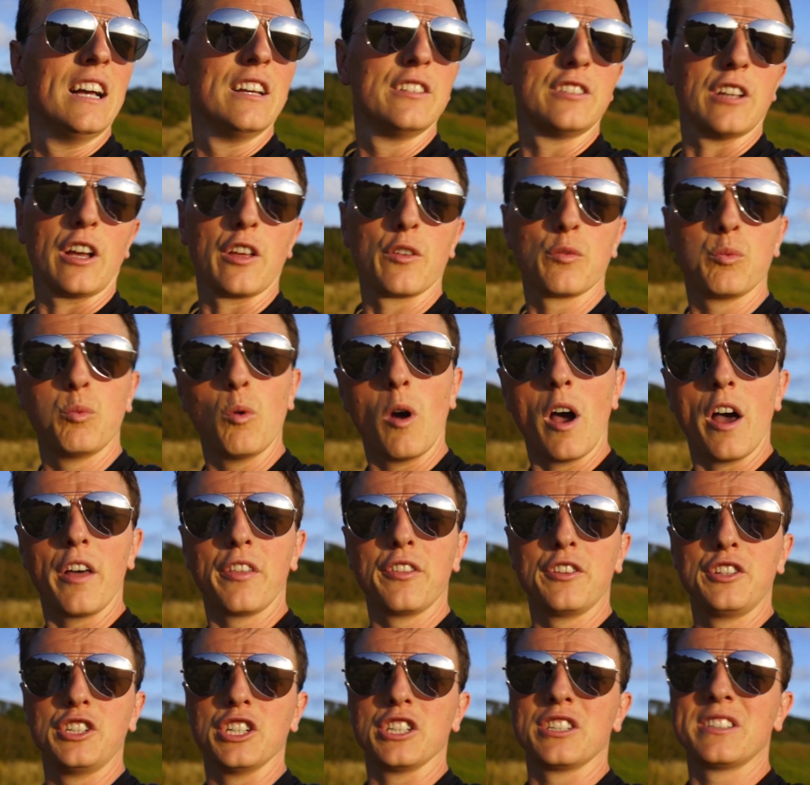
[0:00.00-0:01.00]
So it's
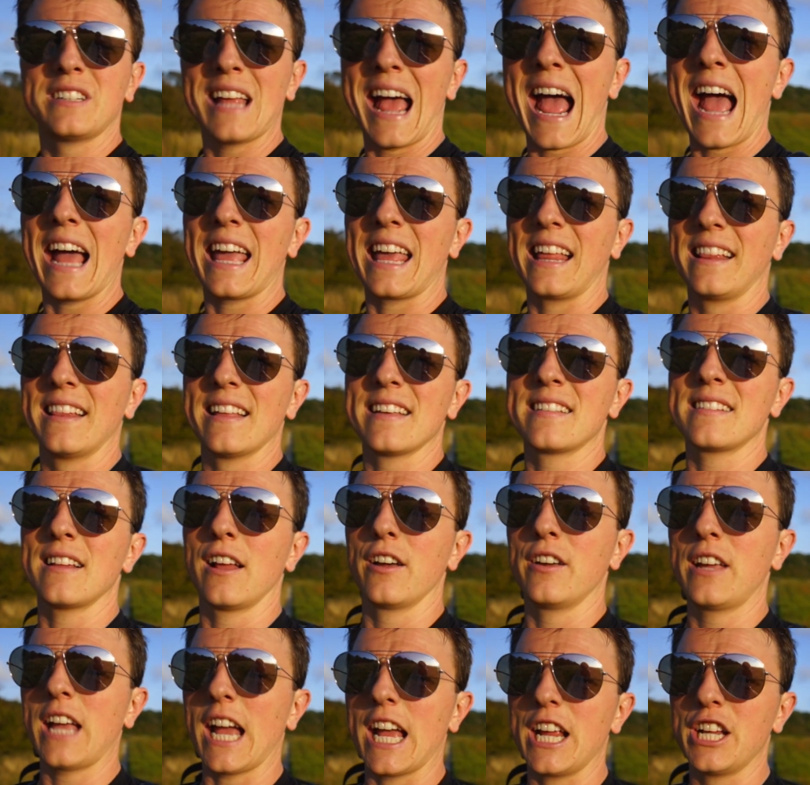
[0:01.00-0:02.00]
worth just tagging this
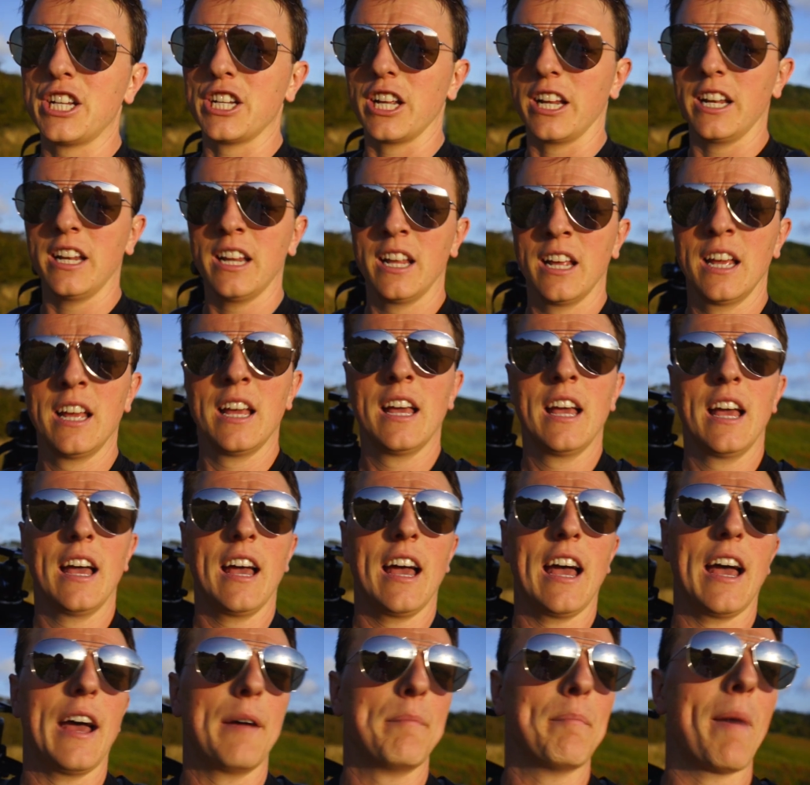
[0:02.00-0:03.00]
location.
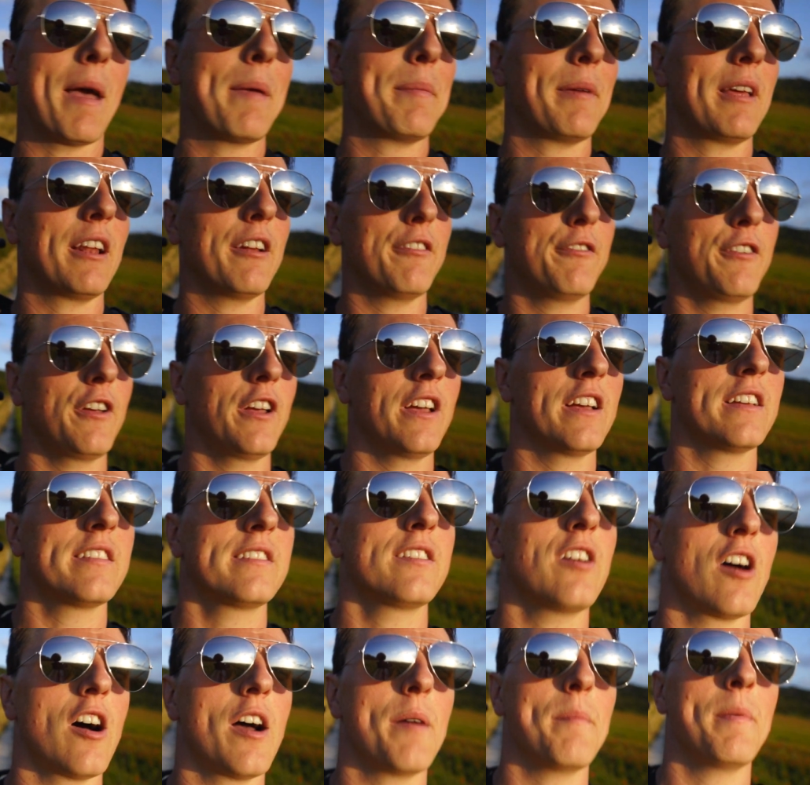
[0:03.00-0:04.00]
Uh, maybe in a few years'
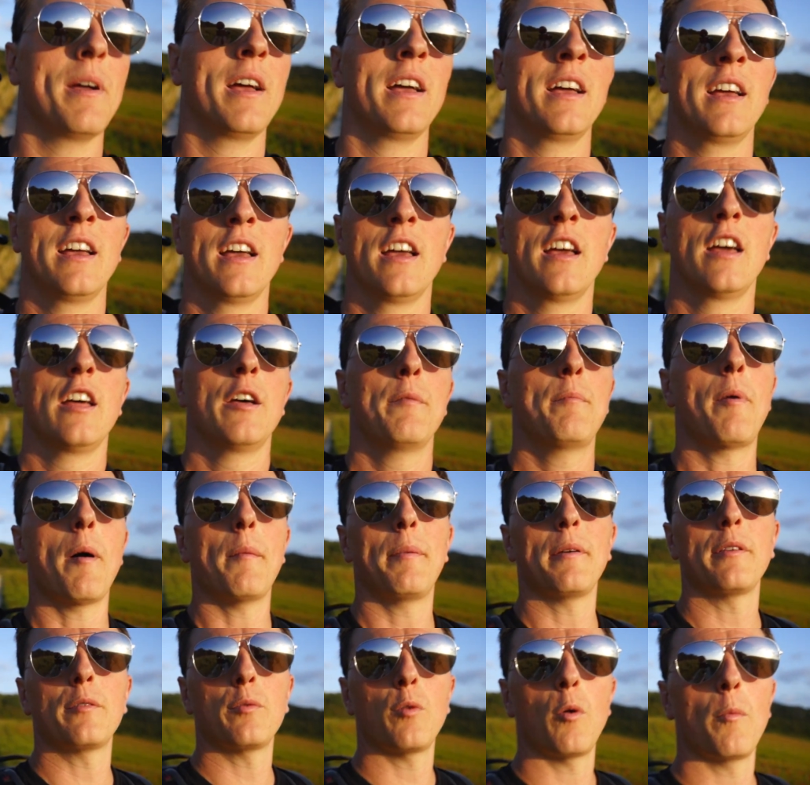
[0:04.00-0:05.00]
time,
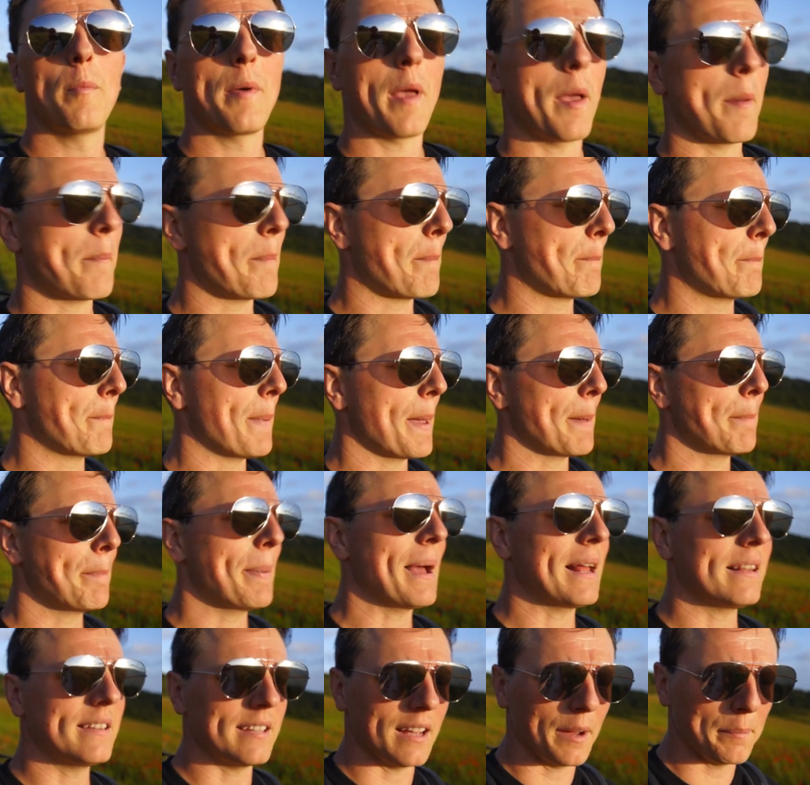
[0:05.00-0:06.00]
poppies will be a bit
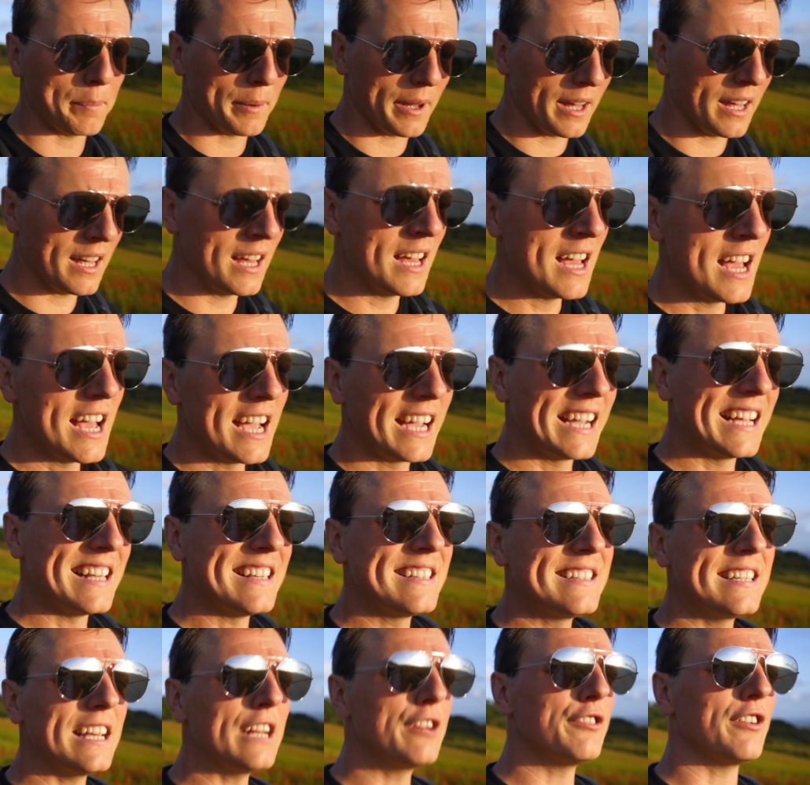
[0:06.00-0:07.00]
better. But
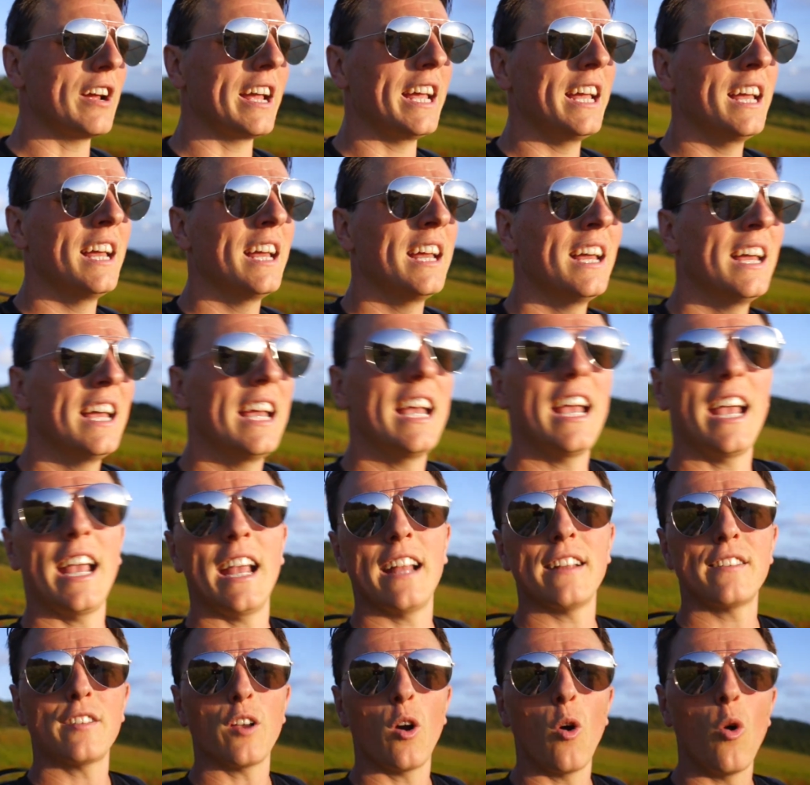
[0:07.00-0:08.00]
considering
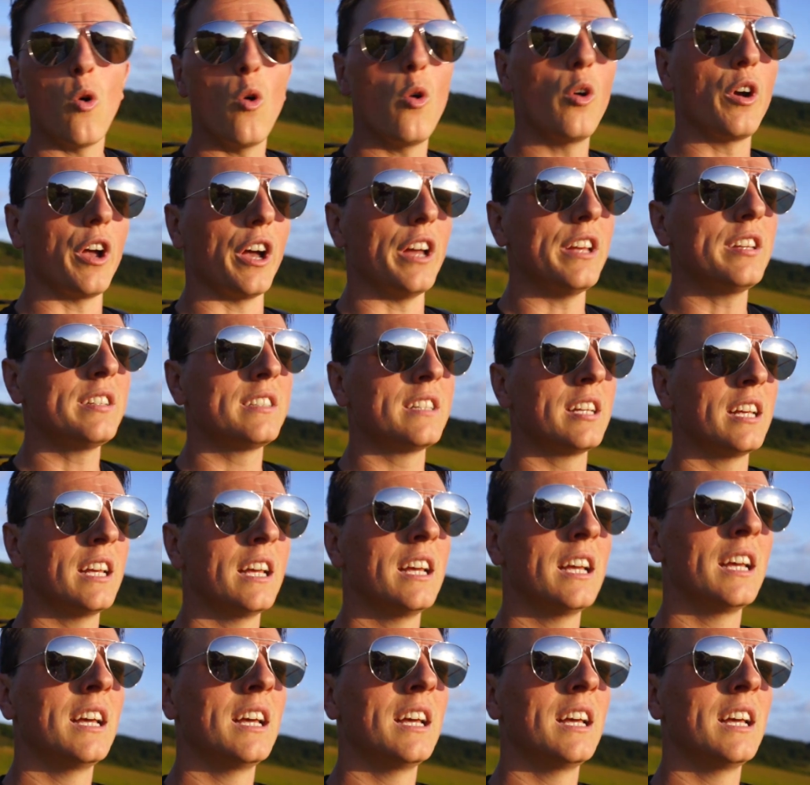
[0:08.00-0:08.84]
it's August,